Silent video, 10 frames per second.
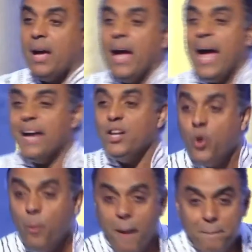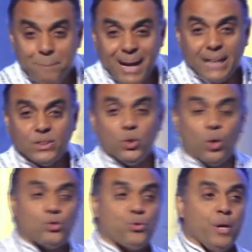And you may plant your
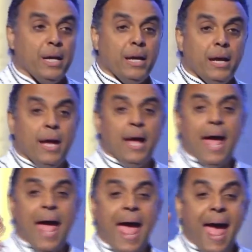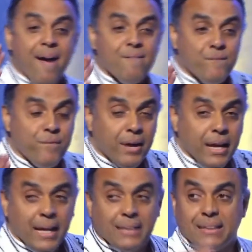tree.
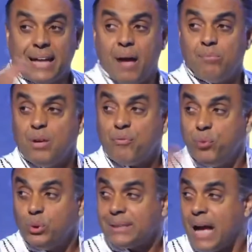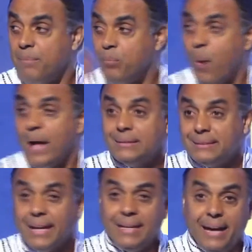The fruit comes once a
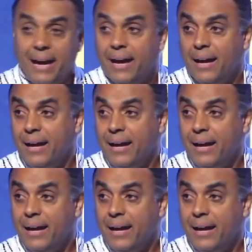year.